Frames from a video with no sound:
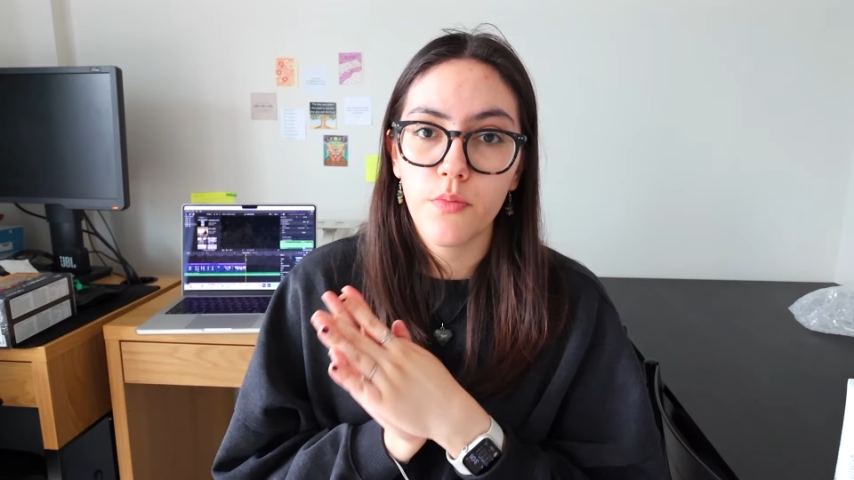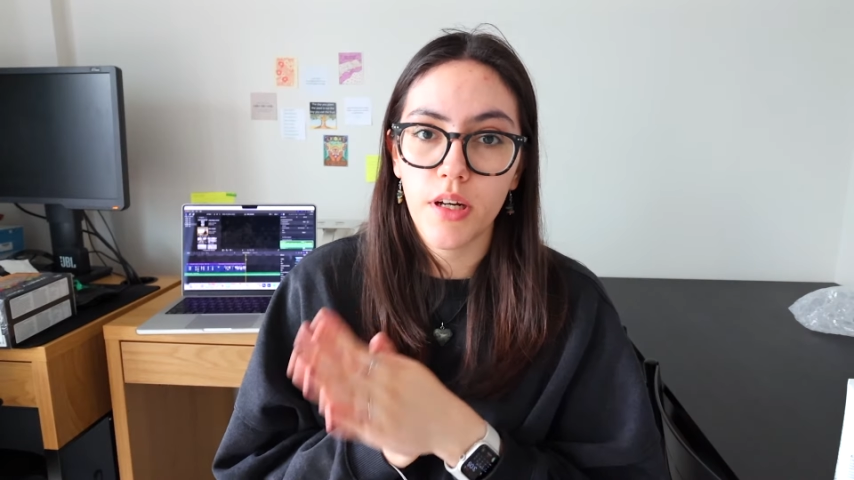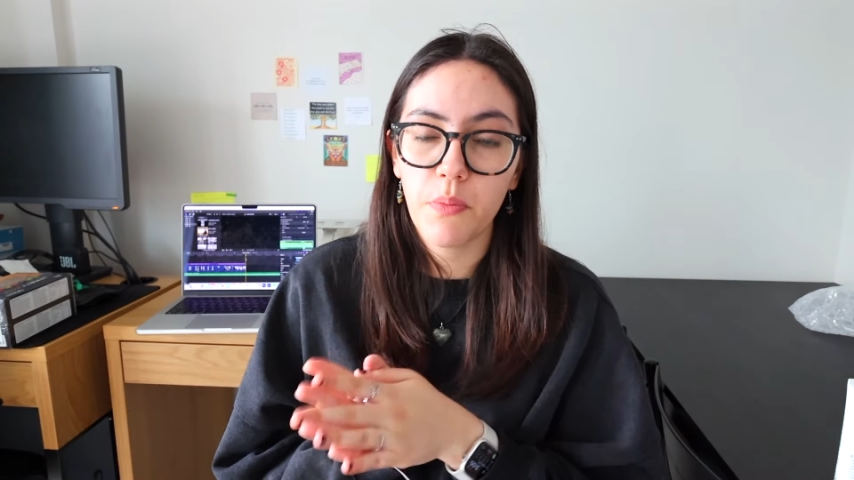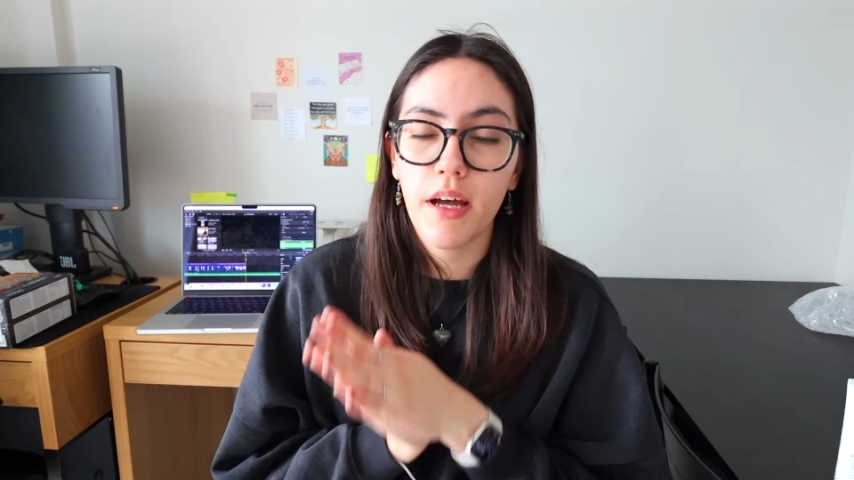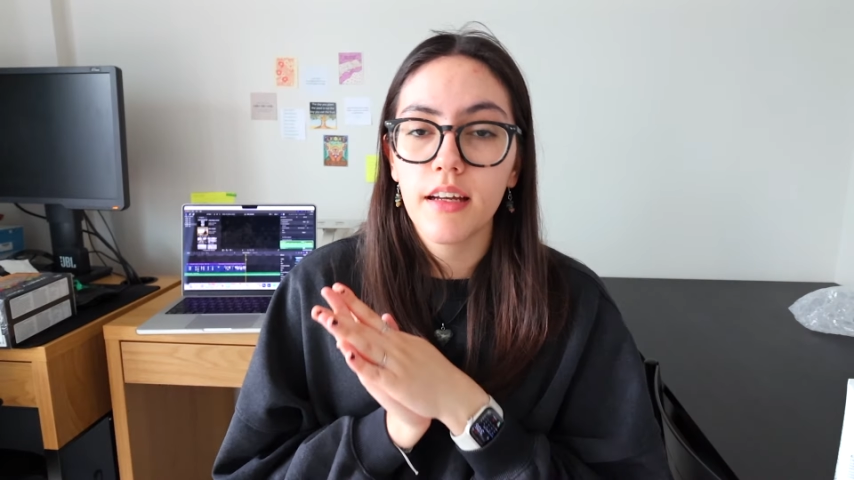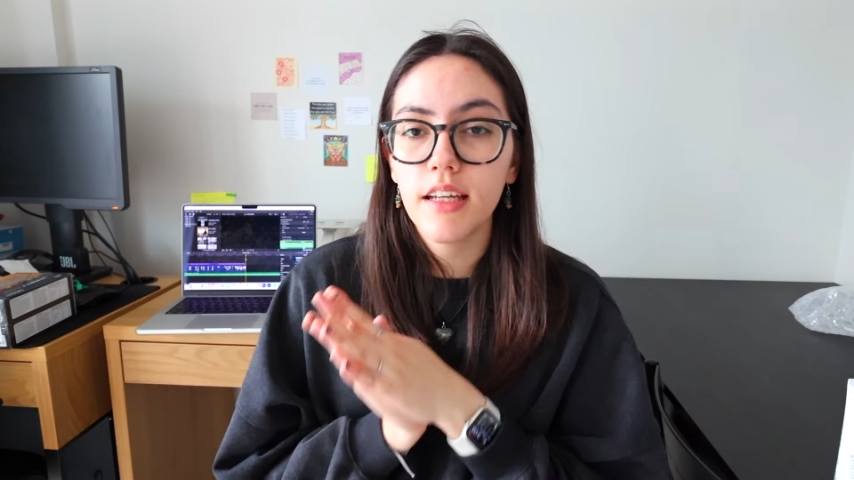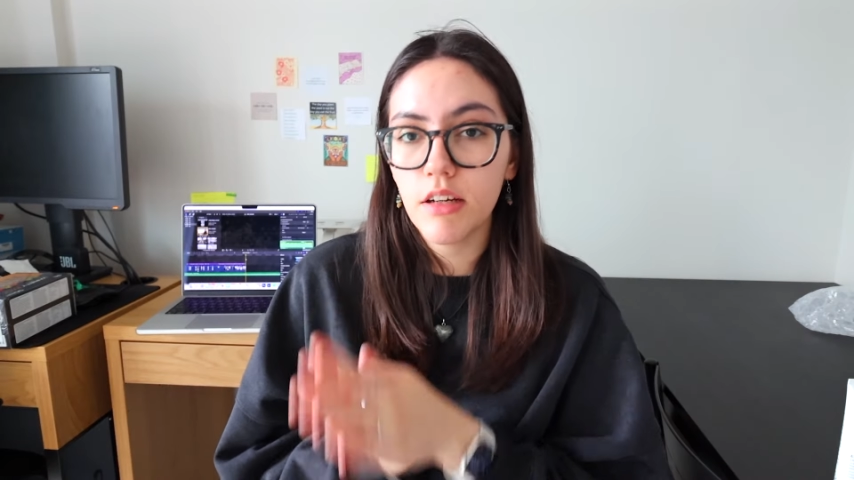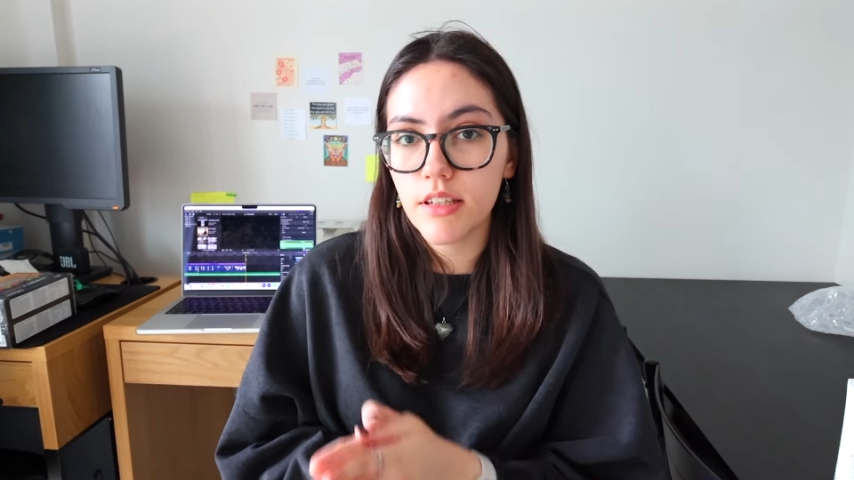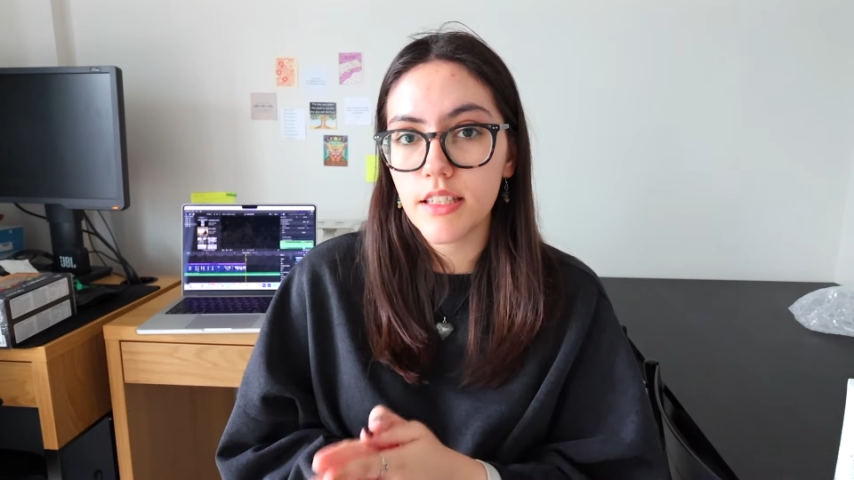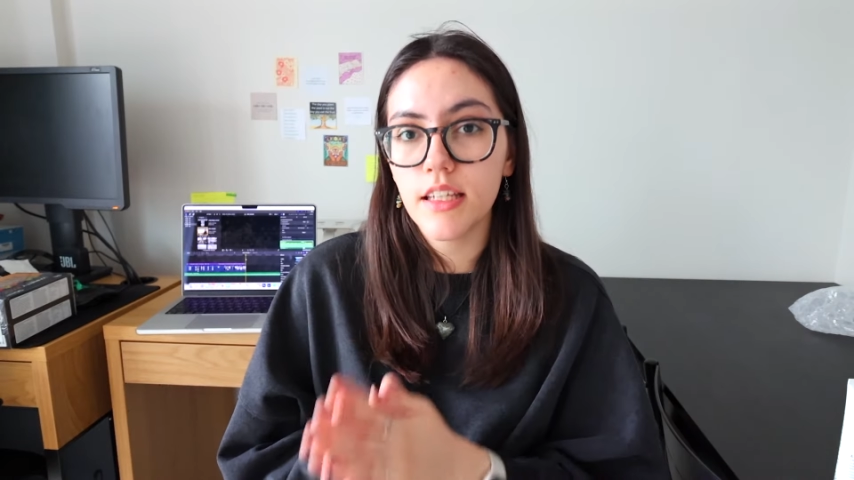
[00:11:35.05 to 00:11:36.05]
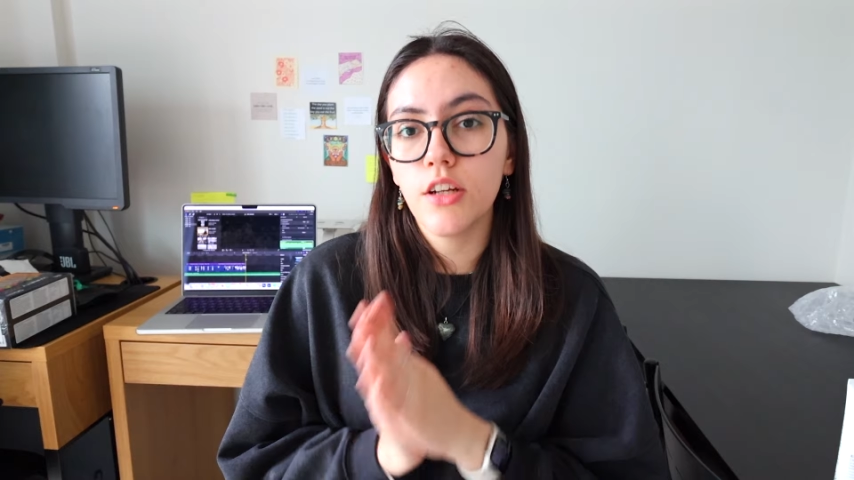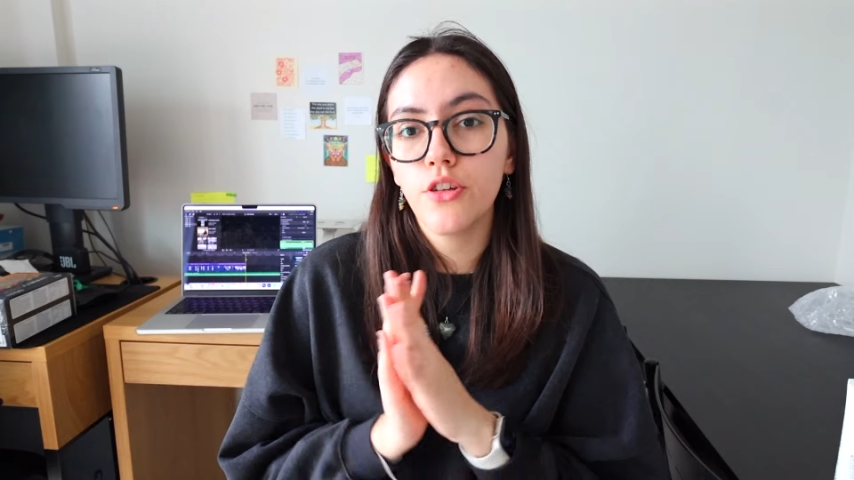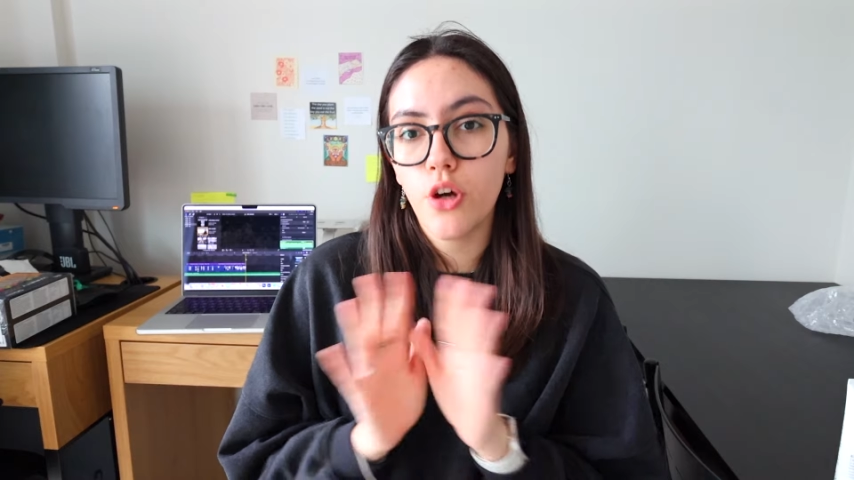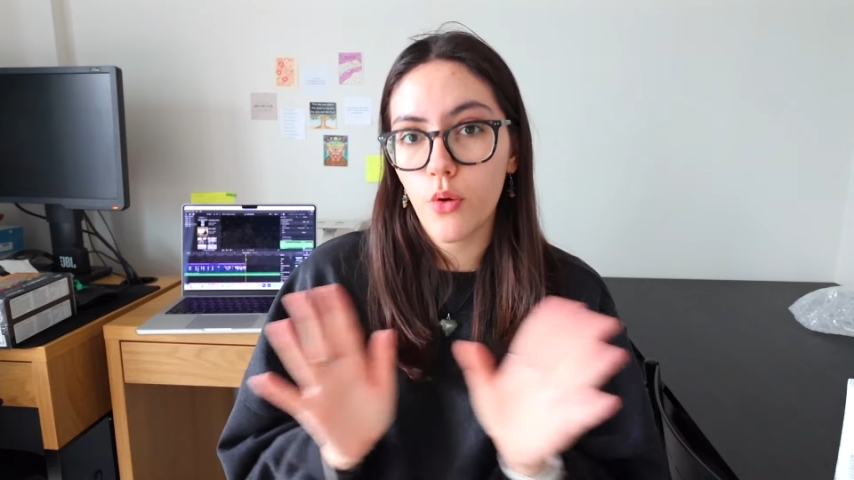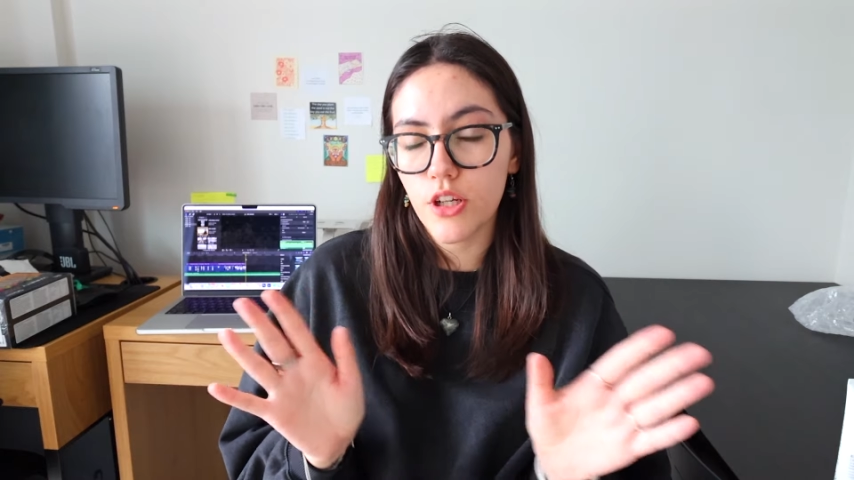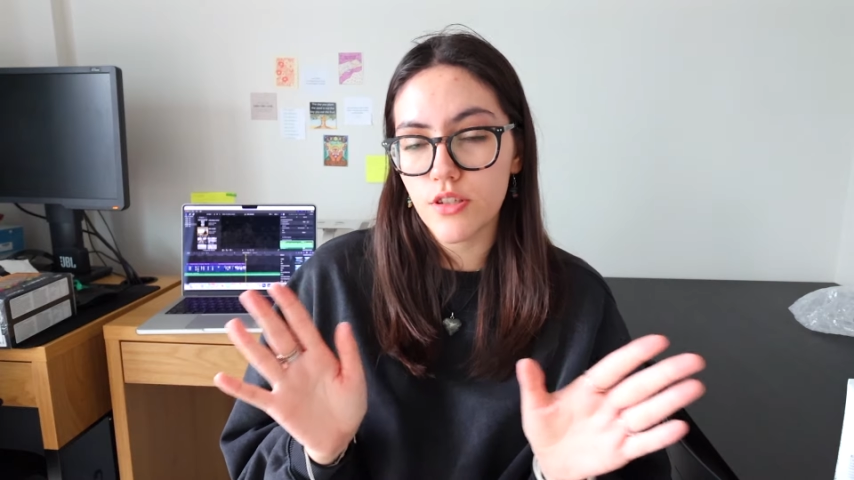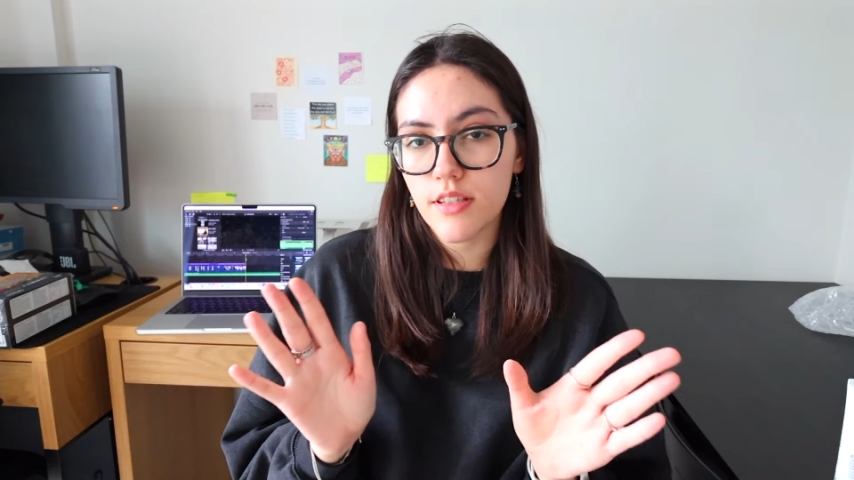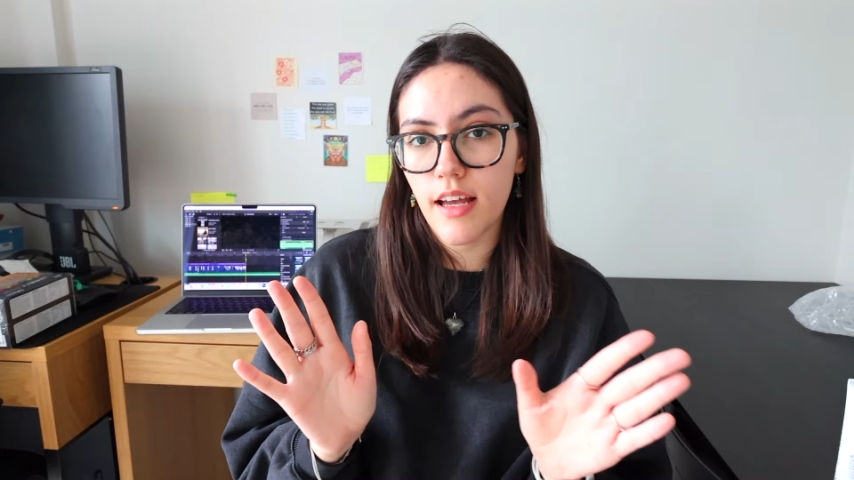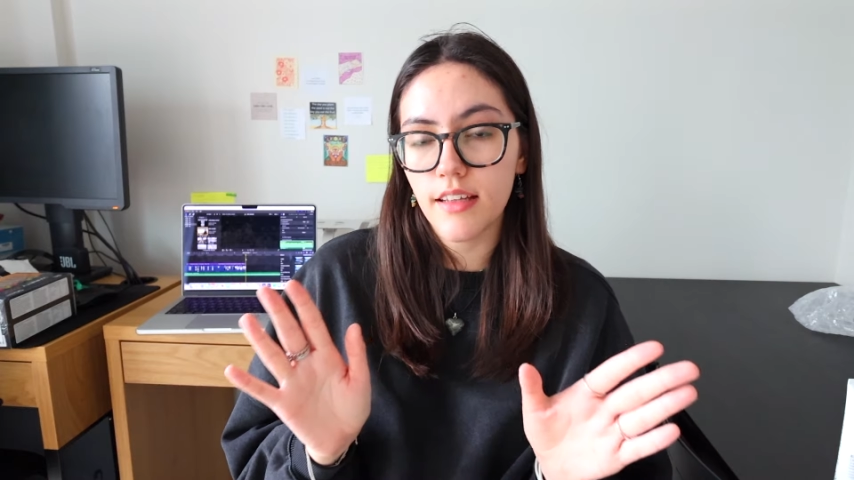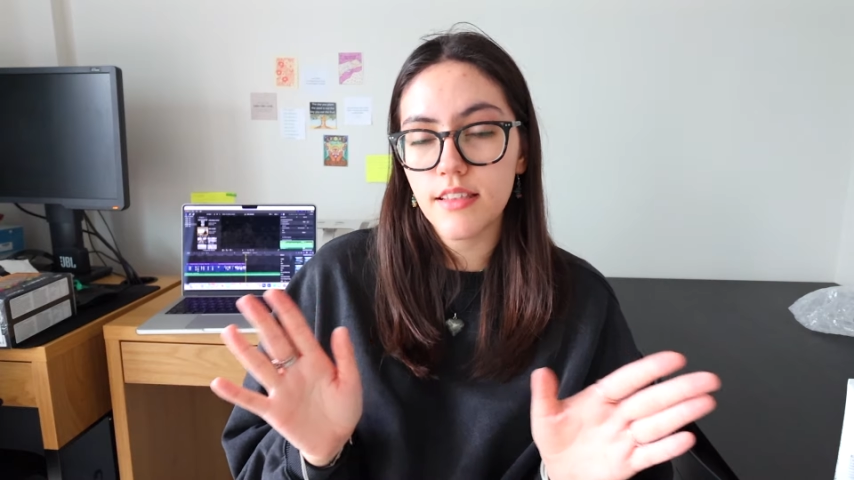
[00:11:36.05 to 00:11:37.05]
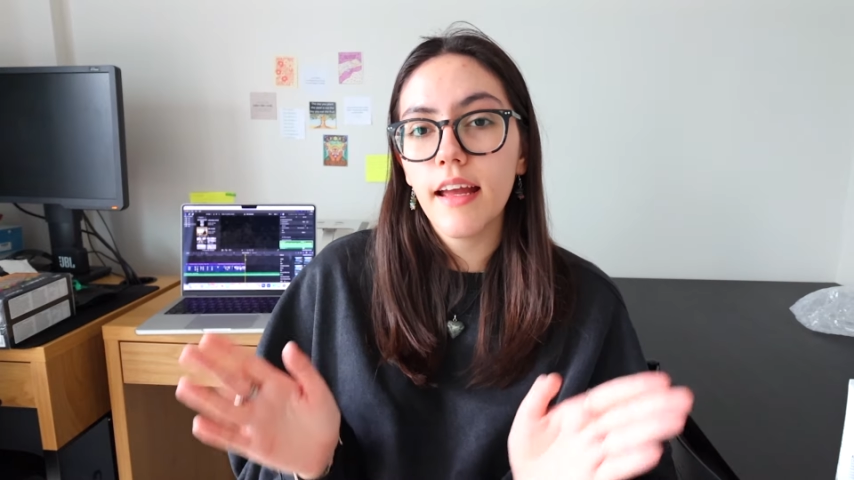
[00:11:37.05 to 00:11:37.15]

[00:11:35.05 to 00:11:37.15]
money back guaranteed no questions asked